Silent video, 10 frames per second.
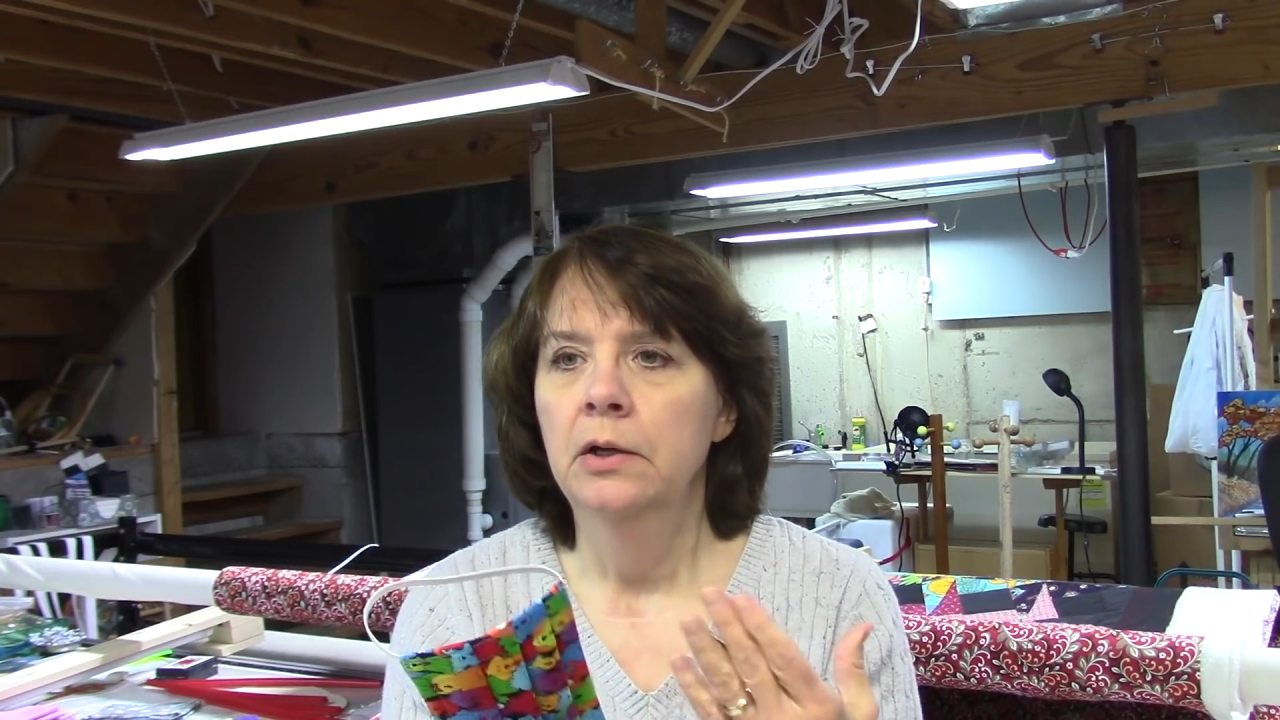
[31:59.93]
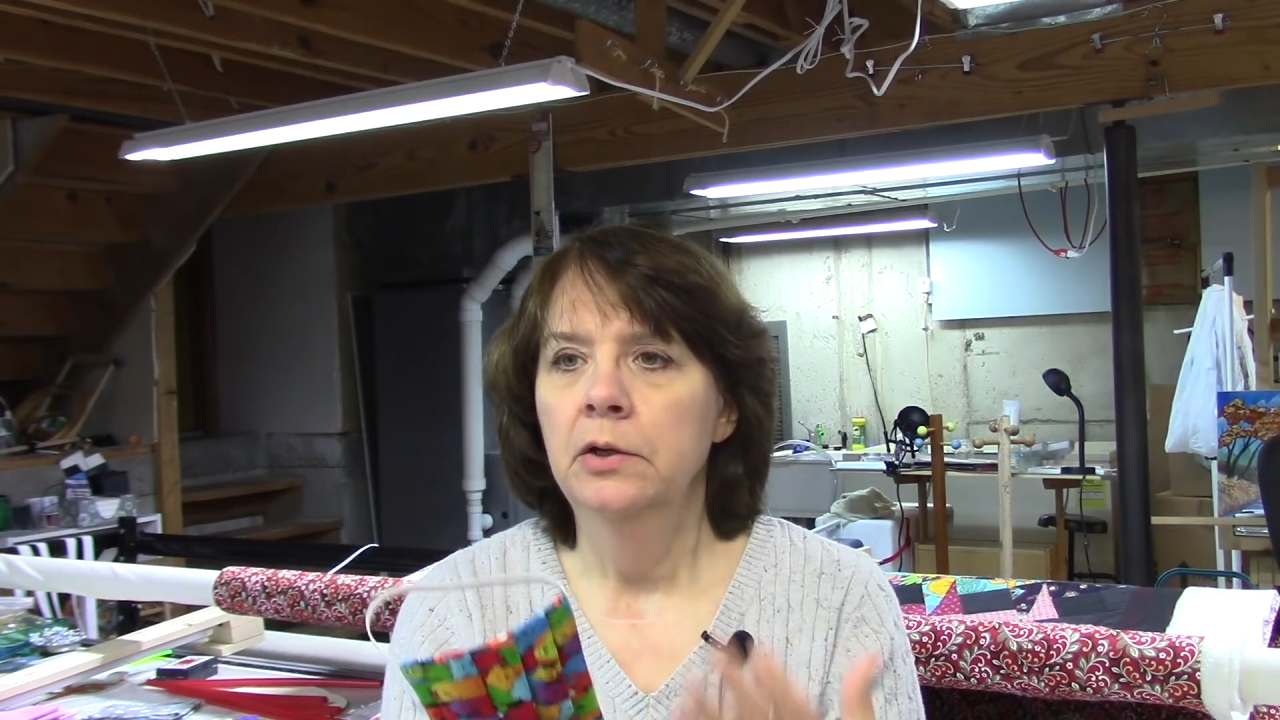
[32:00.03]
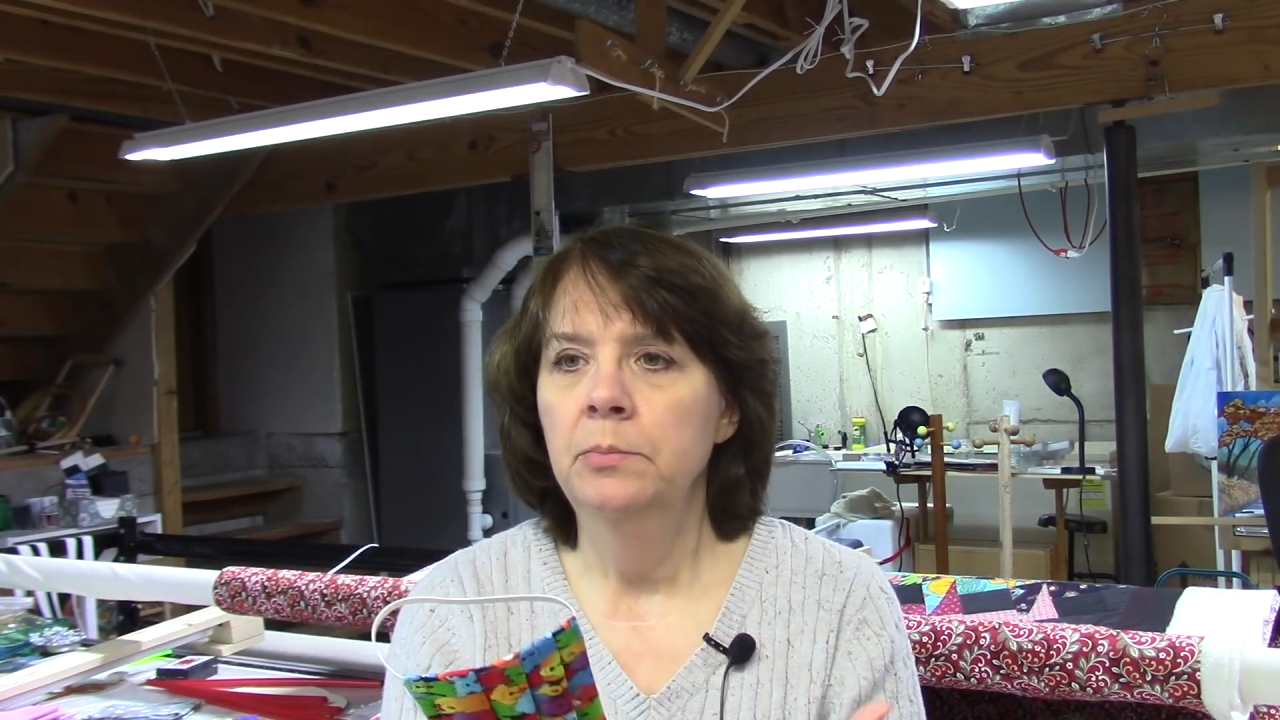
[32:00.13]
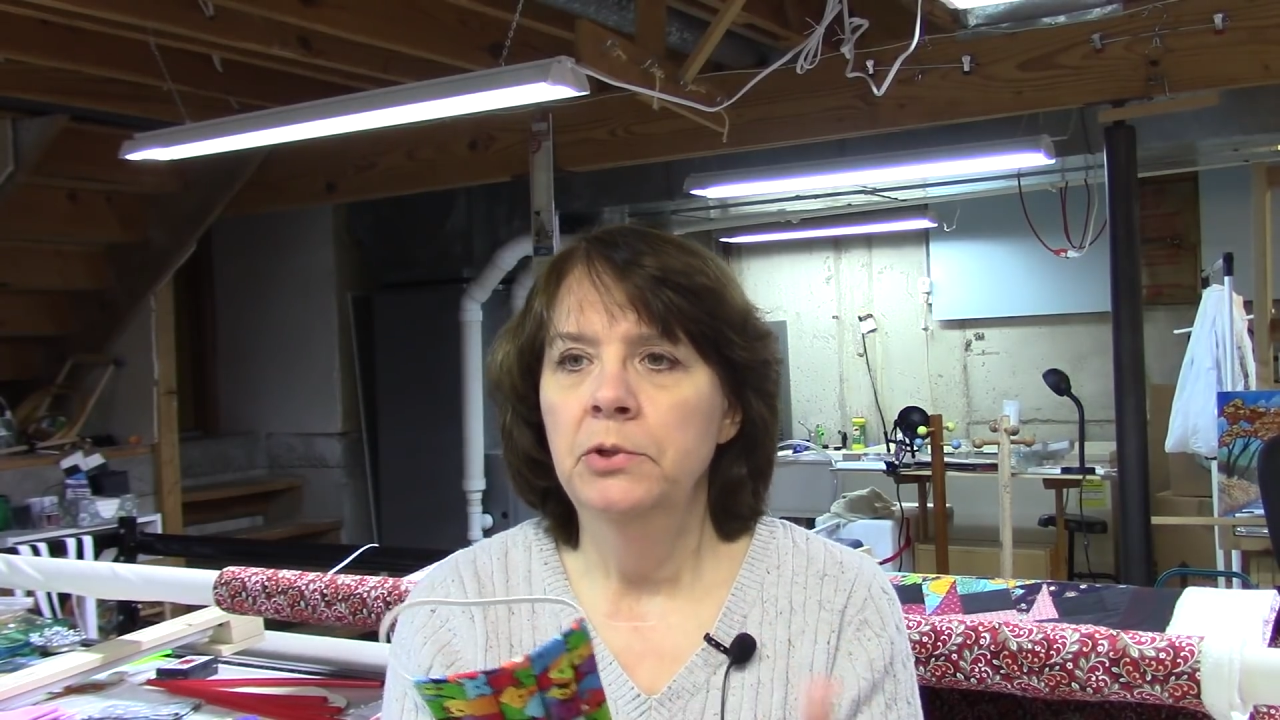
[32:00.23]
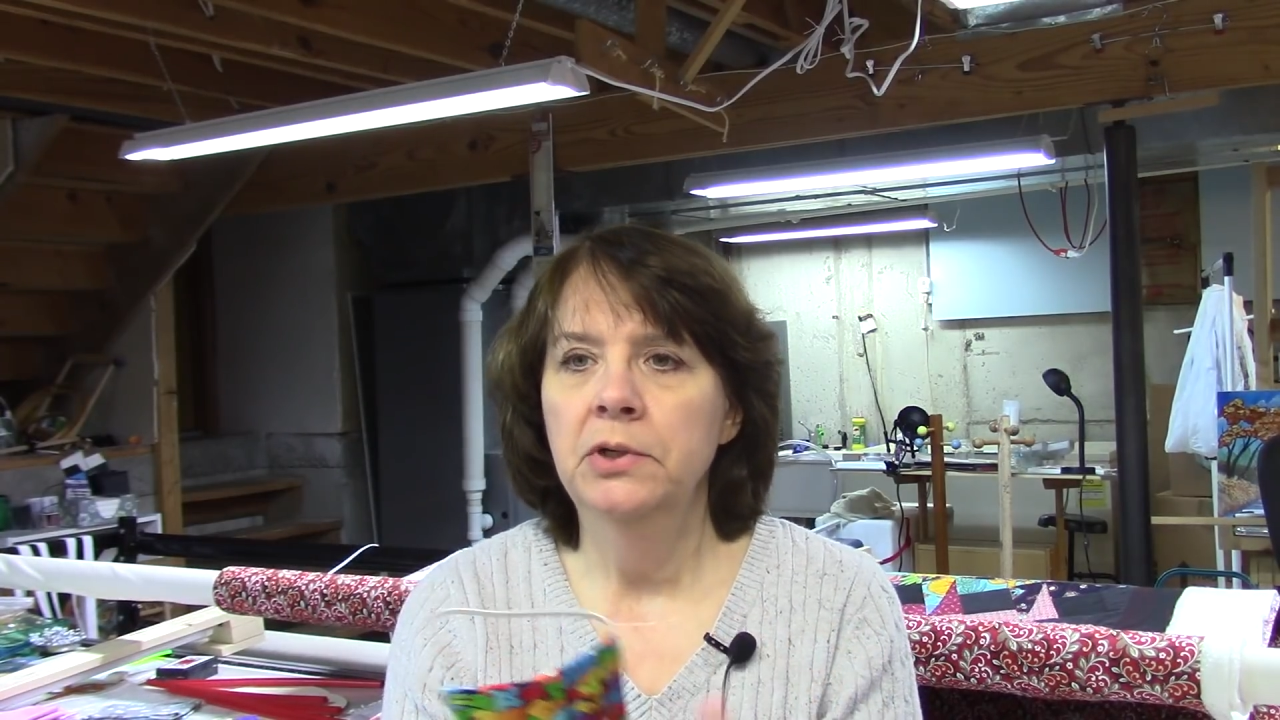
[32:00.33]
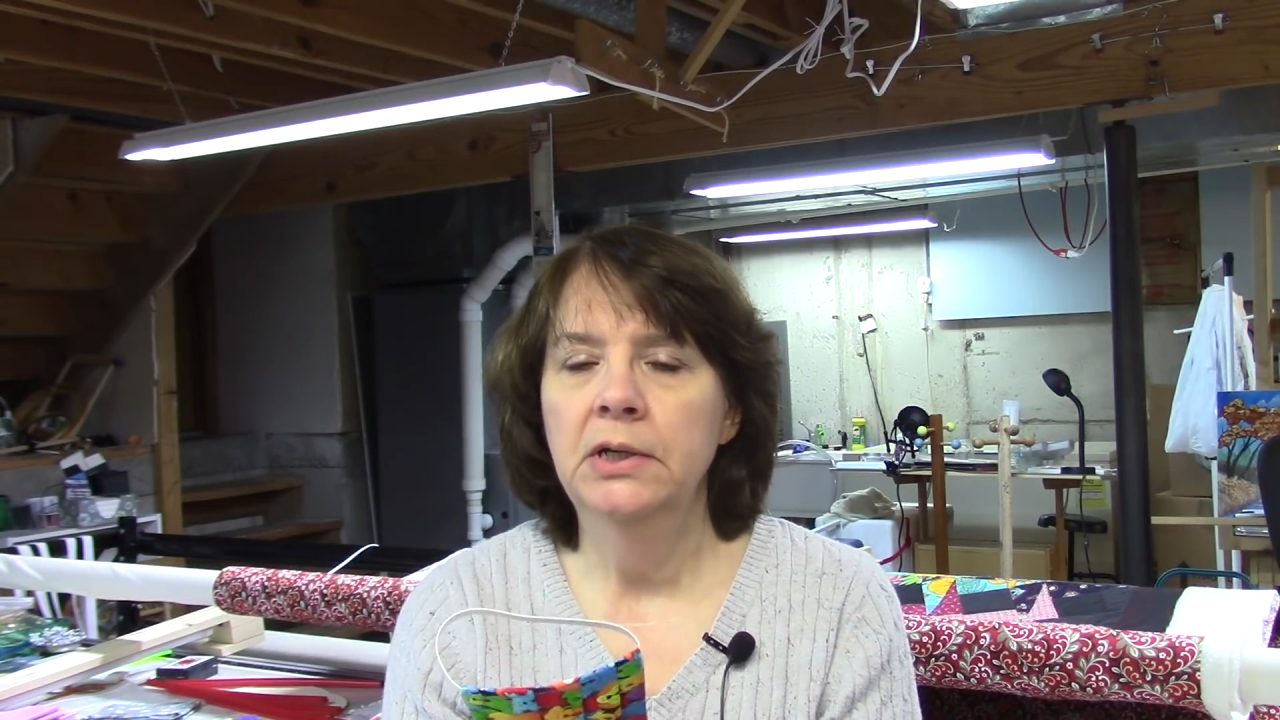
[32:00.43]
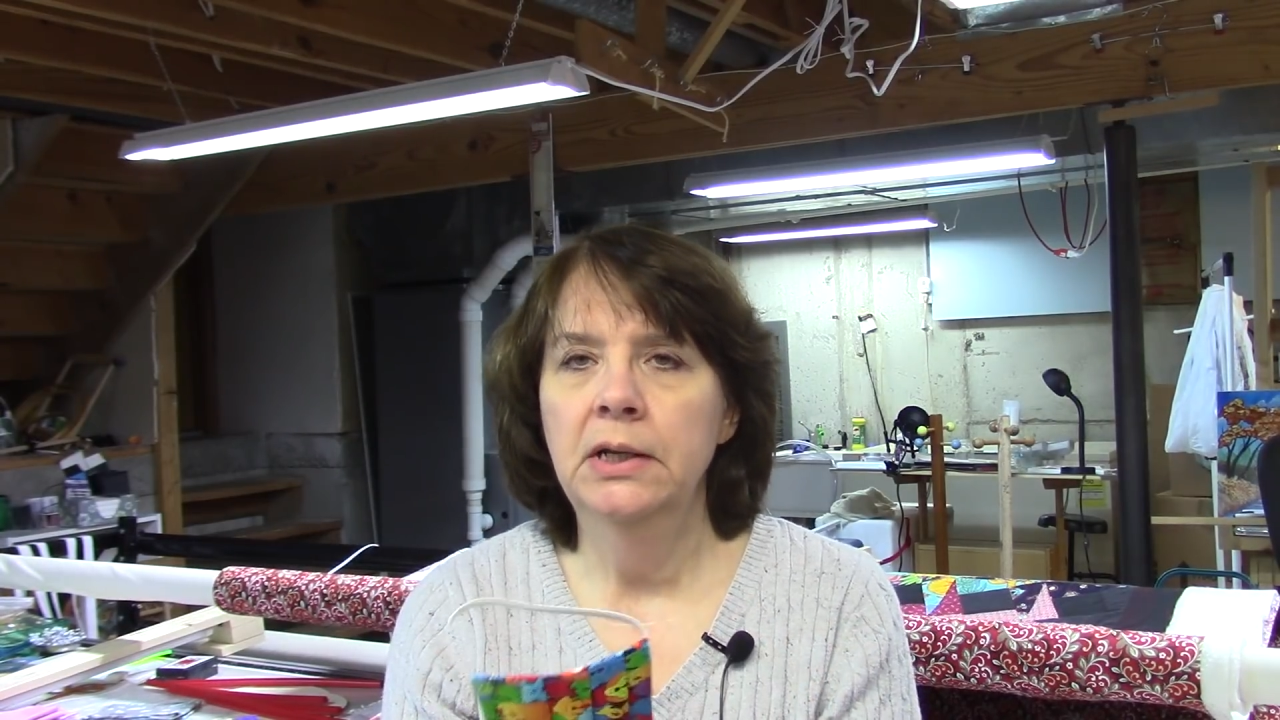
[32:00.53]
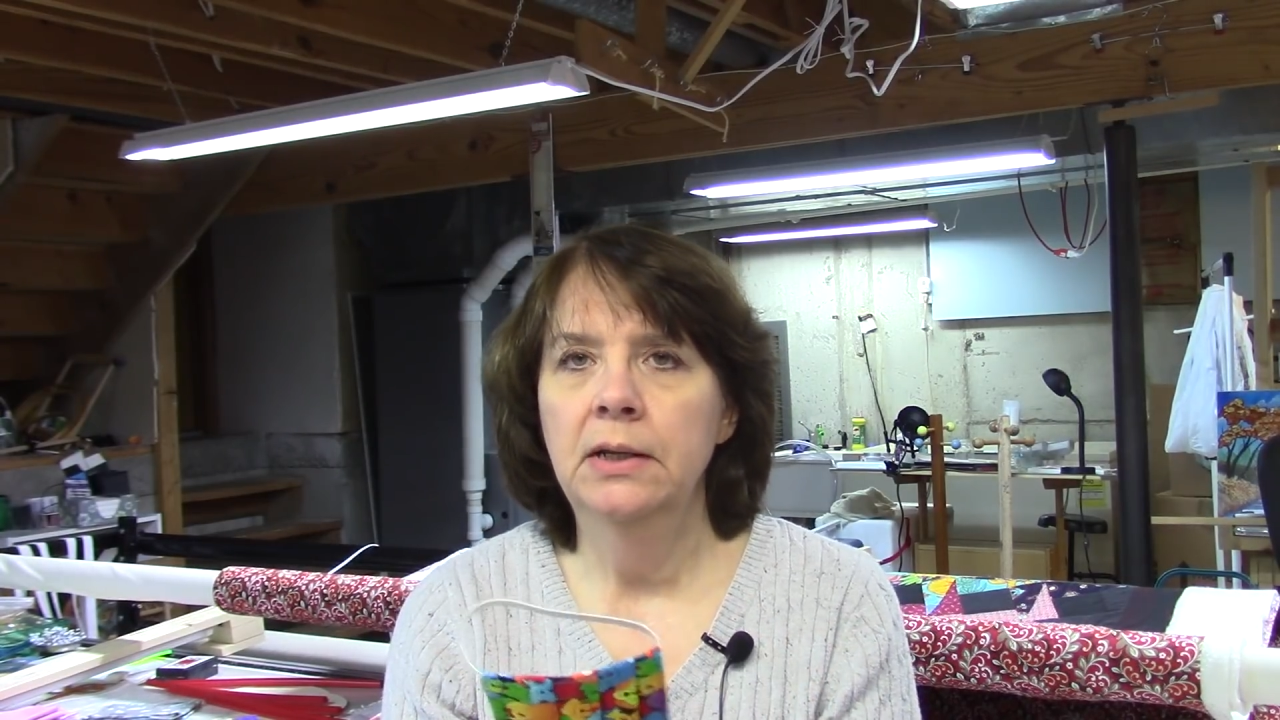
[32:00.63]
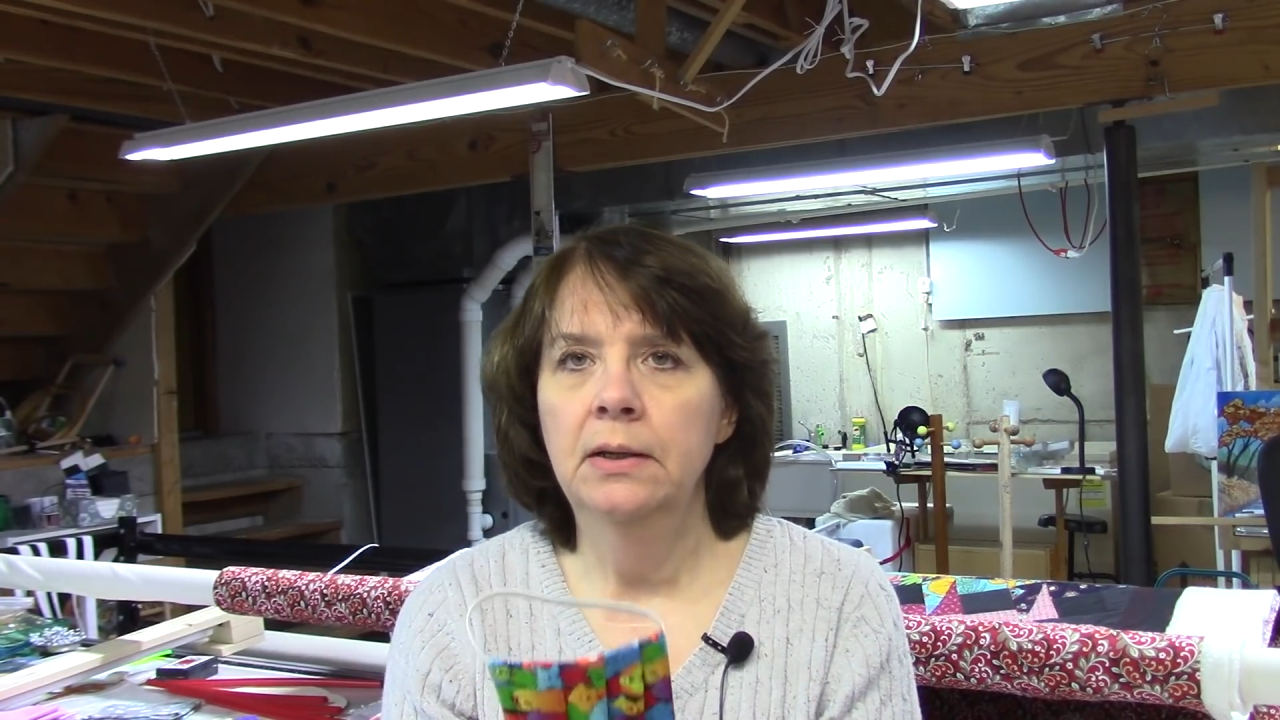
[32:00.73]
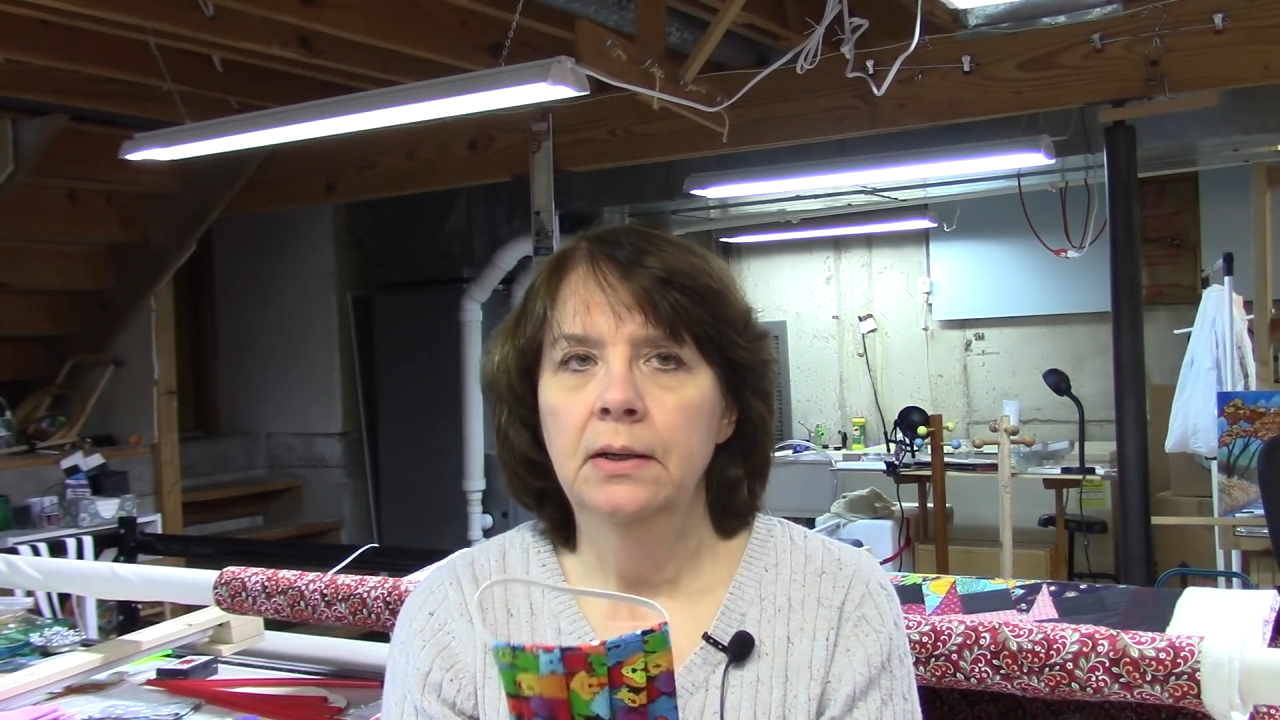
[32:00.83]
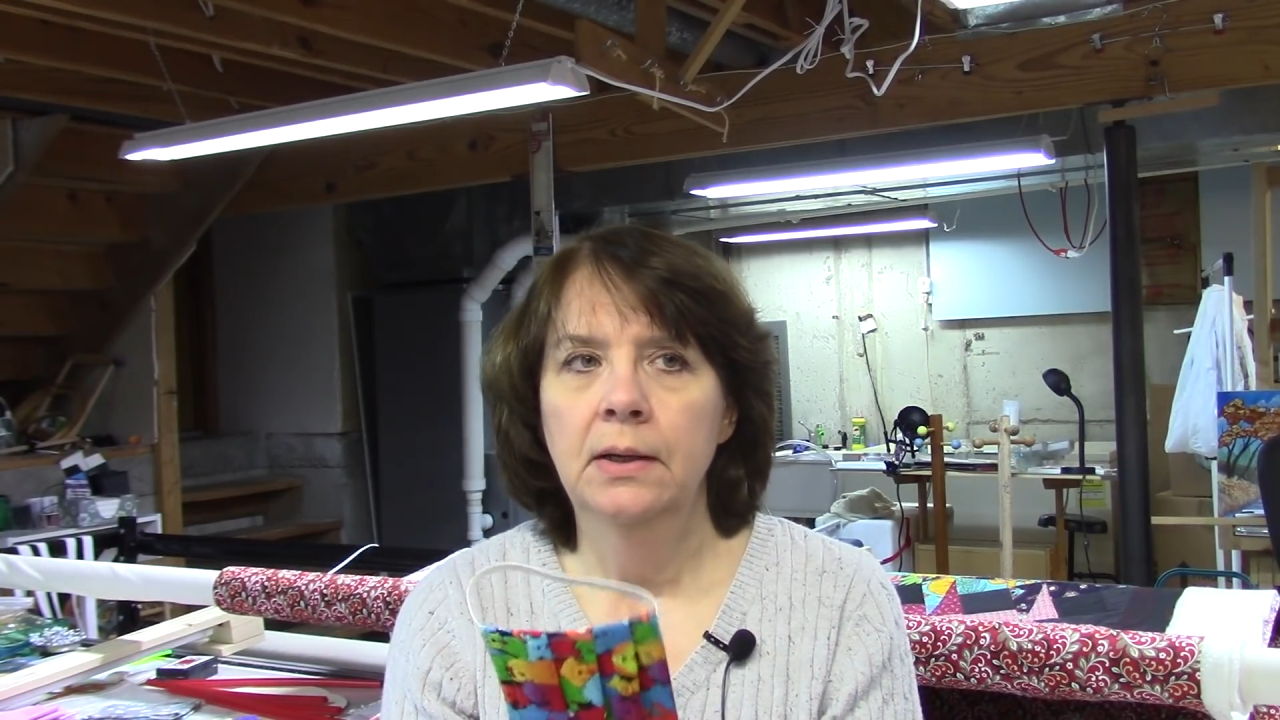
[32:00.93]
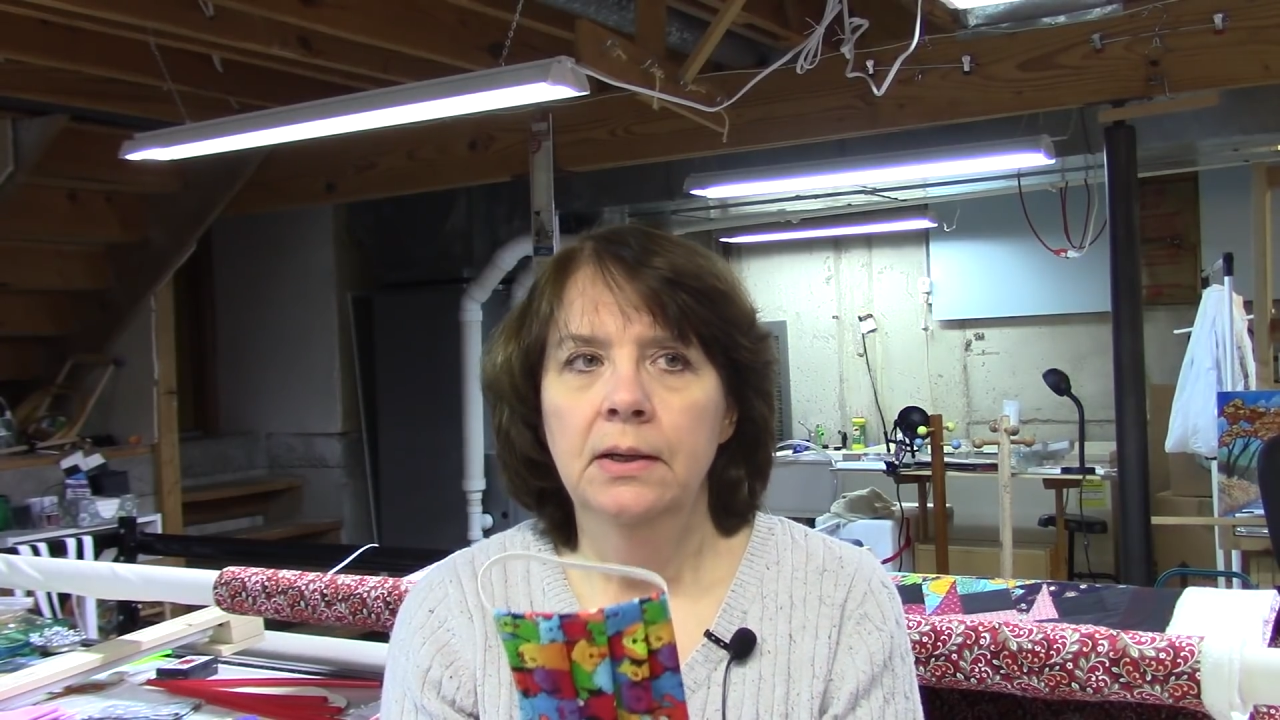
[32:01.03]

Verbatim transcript: community